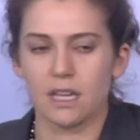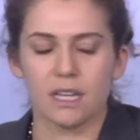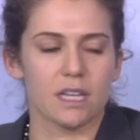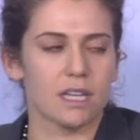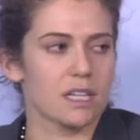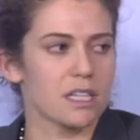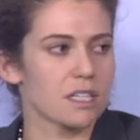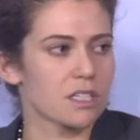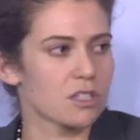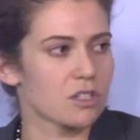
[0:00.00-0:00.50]

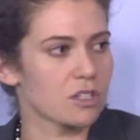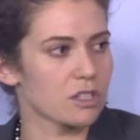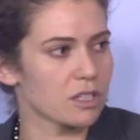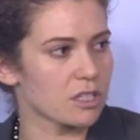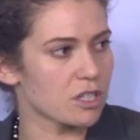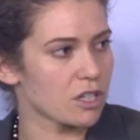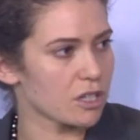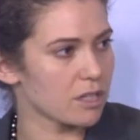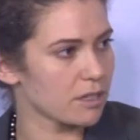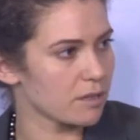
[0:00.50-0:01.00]
It is
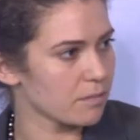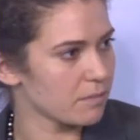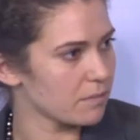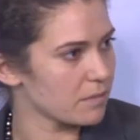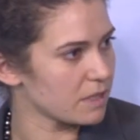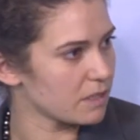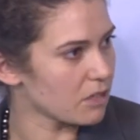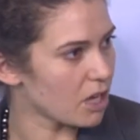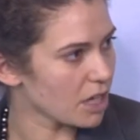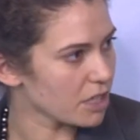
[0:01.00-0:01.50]
good
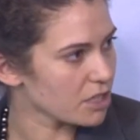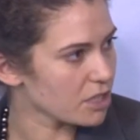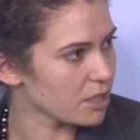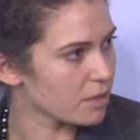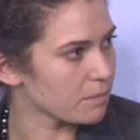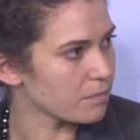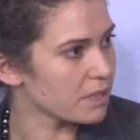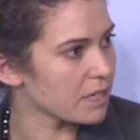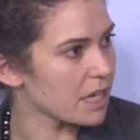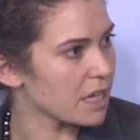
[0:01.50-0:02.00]

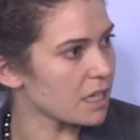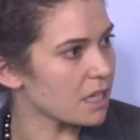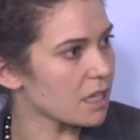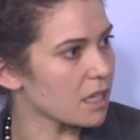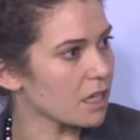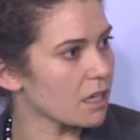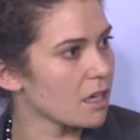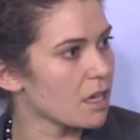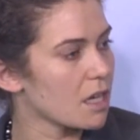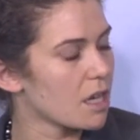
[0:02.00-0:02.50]
long-term planning